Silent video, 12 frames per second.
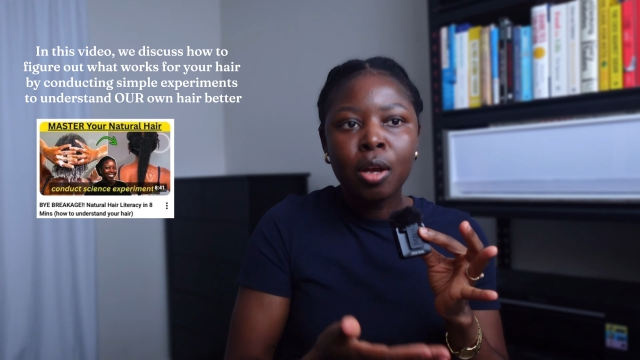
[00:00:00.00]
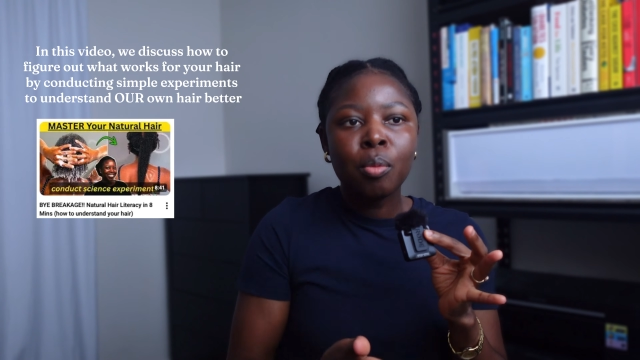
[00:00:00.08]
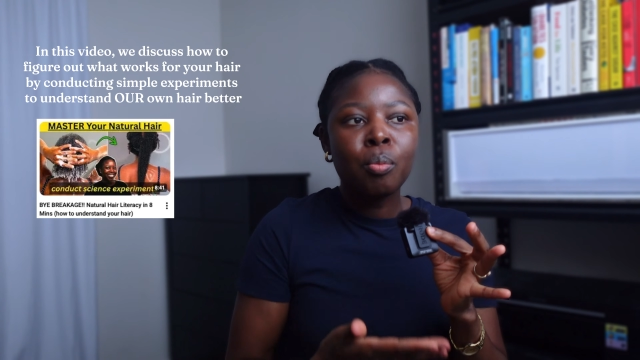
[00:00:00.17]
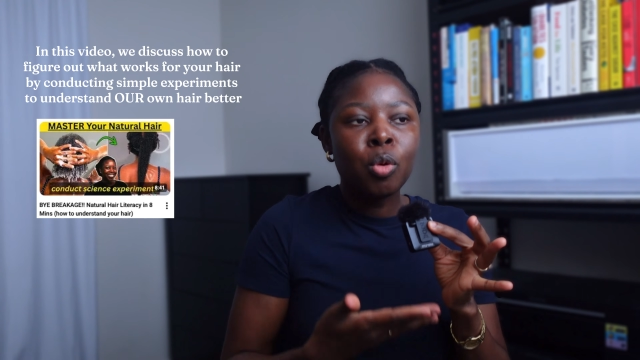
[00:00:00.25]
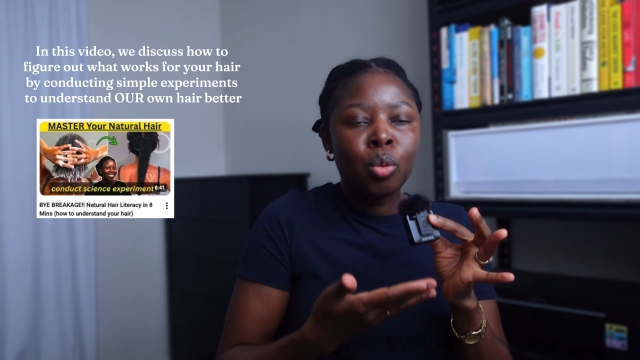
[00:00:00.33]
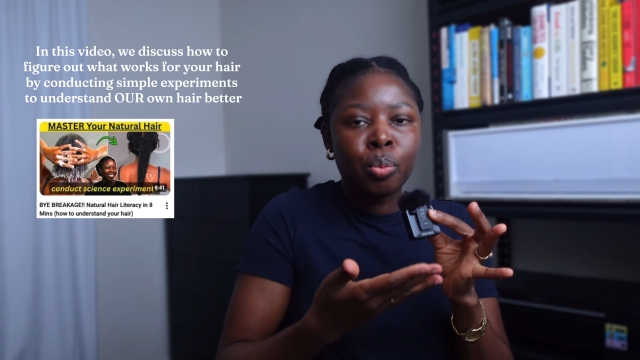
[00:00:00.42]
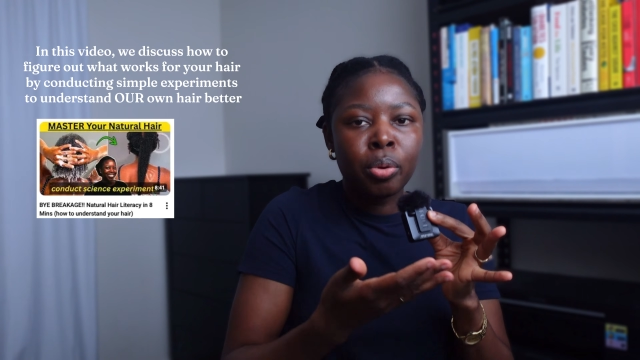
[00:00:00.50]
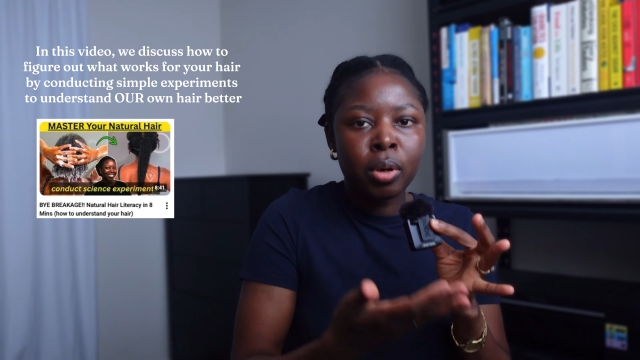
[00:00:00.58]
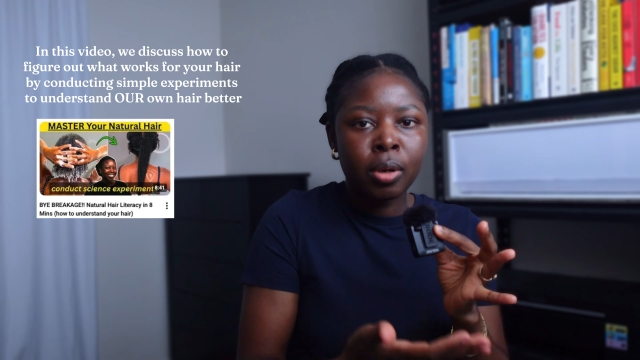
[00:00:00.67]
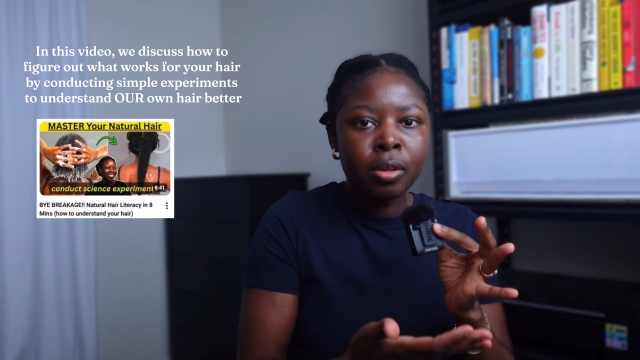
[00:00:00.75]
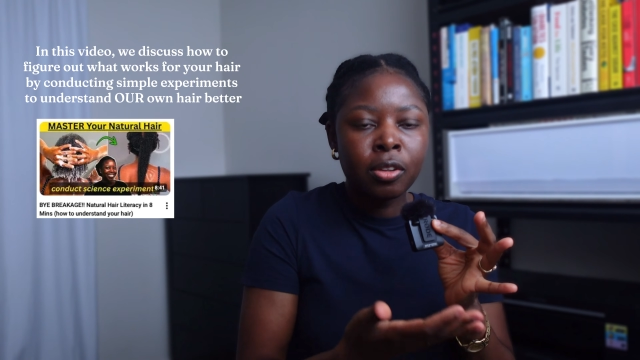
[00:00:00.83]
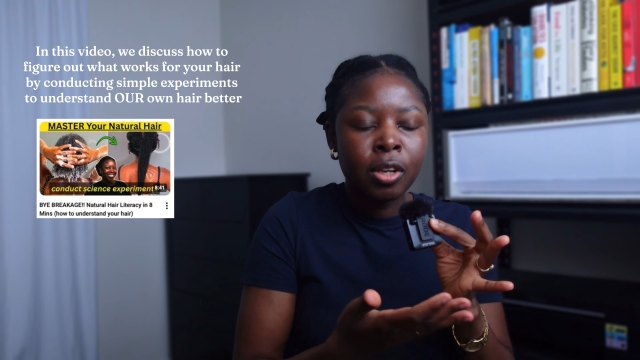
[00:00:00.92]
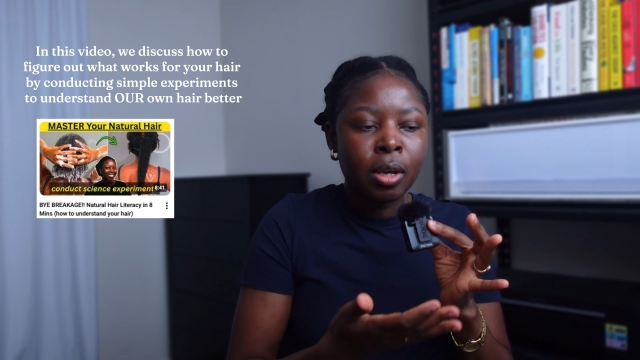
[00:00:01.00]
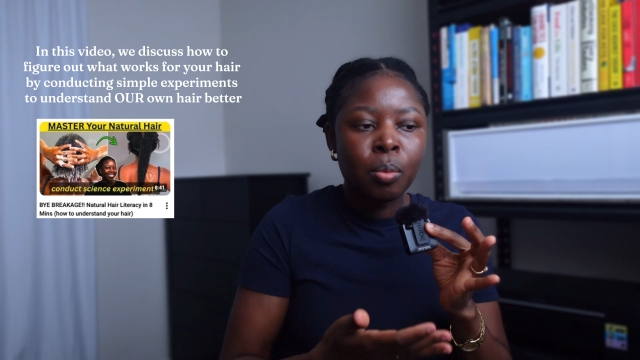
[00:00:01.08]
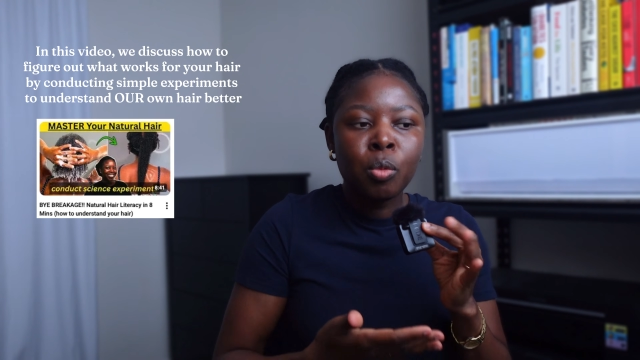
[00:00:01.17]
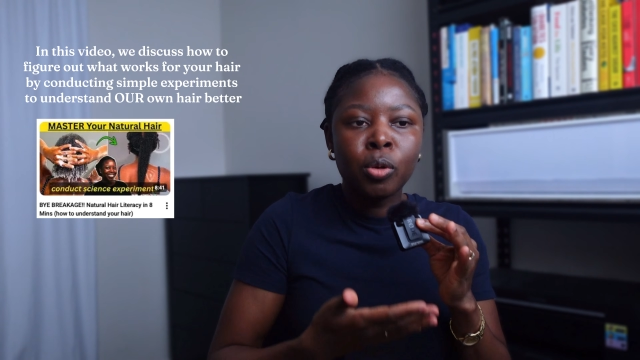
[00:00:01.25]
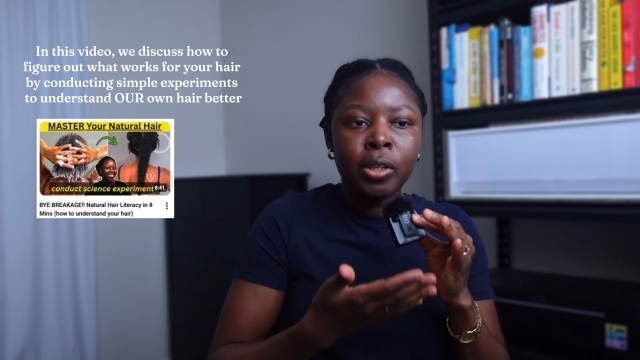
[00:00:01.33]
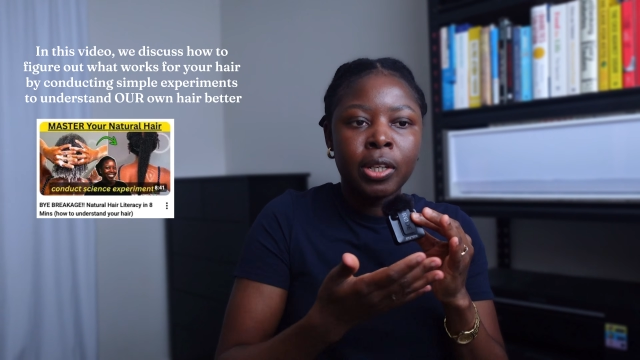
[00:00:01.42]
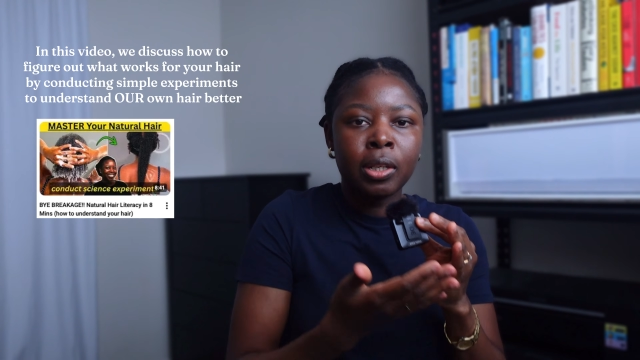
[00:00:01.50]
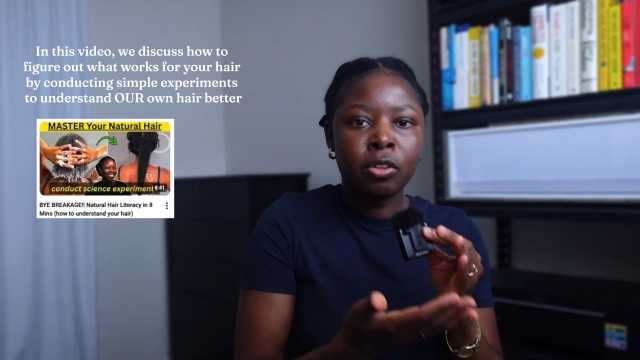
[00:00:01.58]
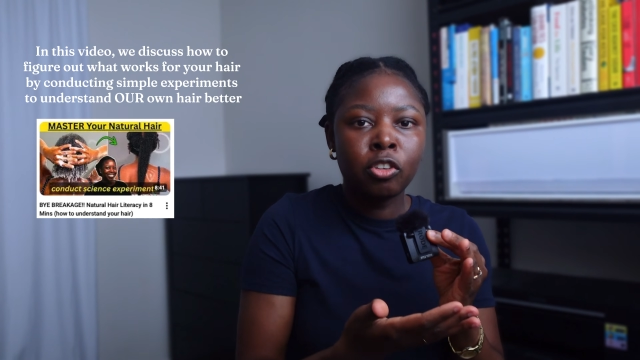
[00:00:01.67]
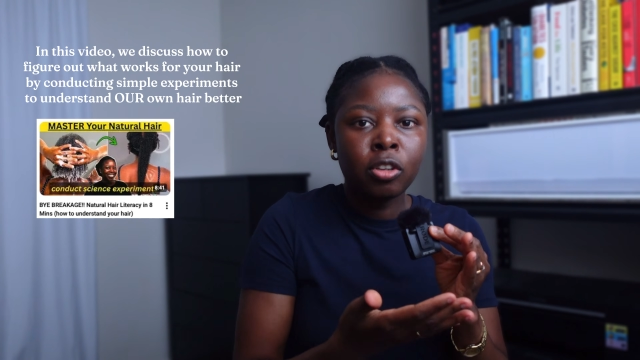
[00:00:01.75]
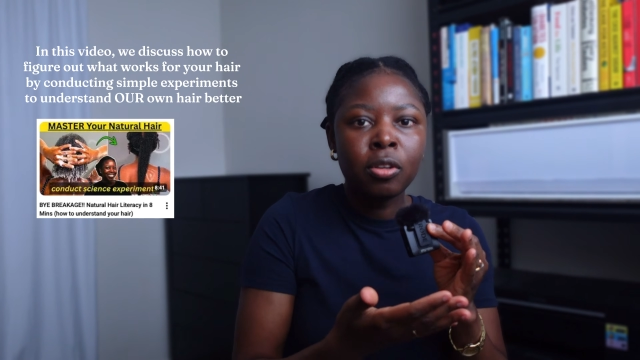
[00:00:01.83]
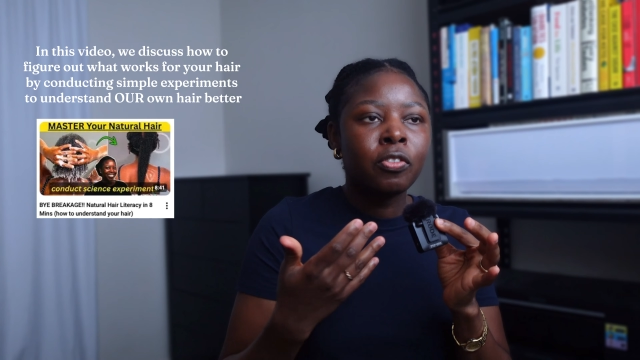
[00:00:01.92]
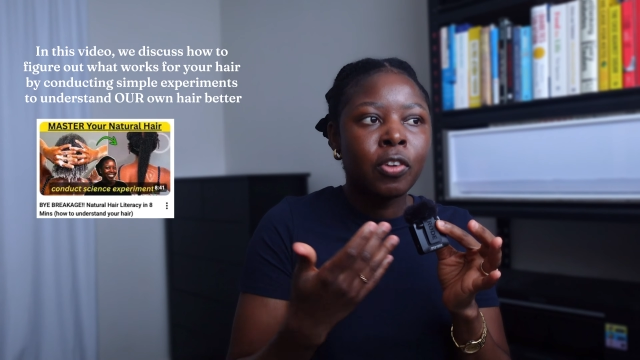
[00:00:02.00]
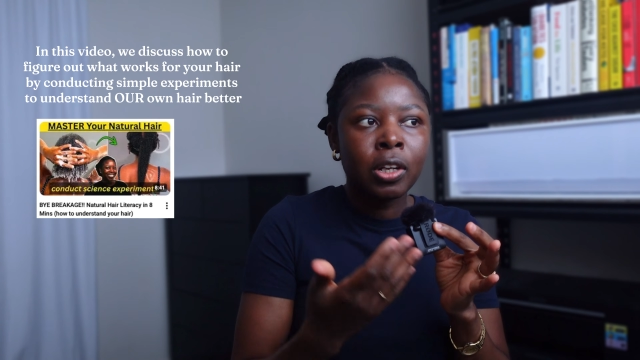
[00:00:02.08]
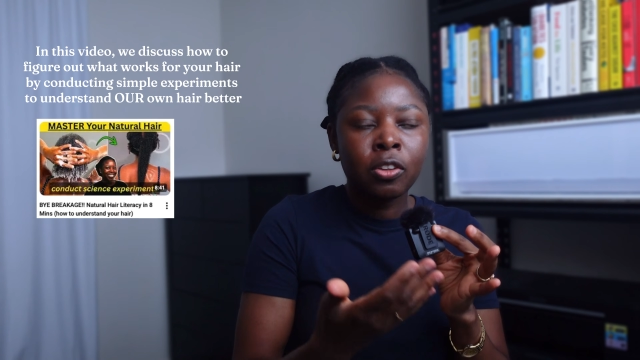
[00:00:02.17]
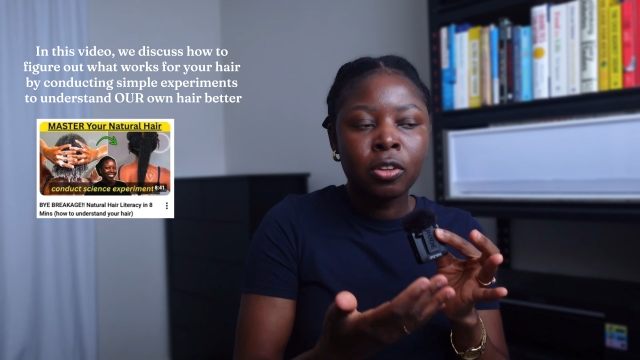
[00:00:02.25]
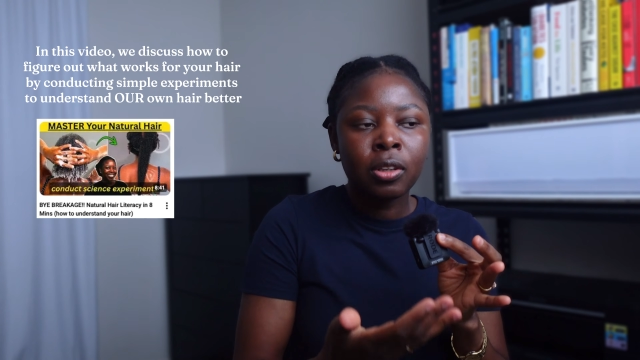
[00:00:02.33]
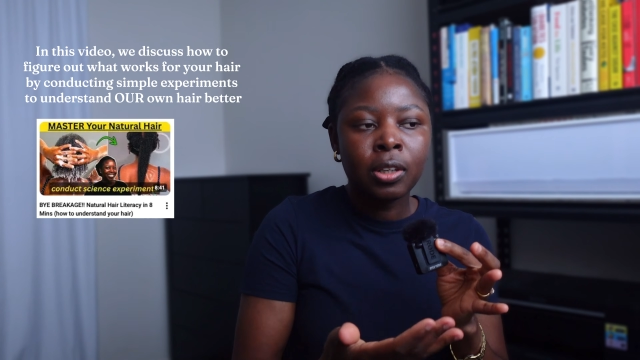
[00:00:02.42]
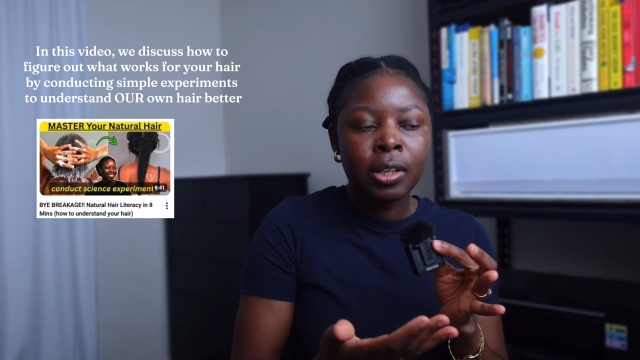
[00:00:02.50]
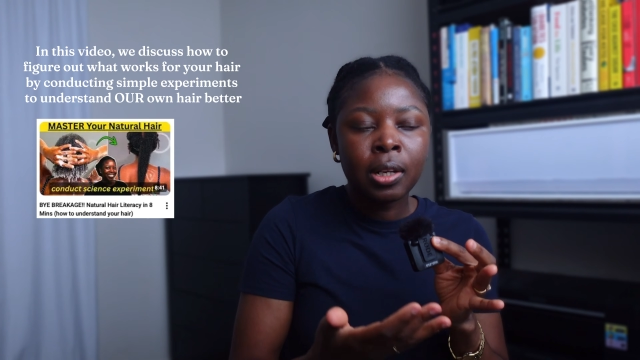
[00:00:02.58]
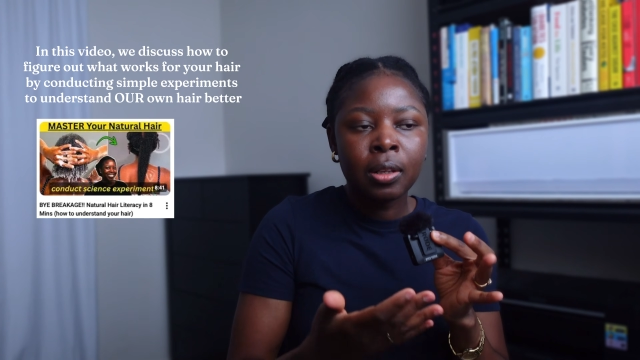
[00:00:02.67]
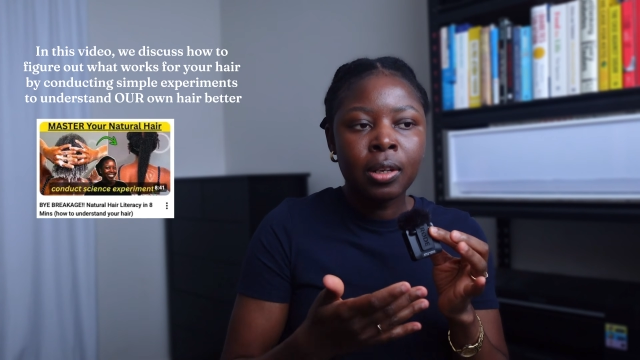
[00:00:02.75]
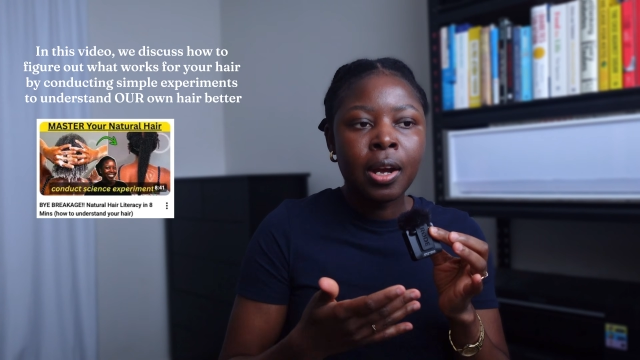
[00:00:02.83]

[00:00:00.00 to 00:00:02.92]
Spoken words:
More product, more tension, faster detangling,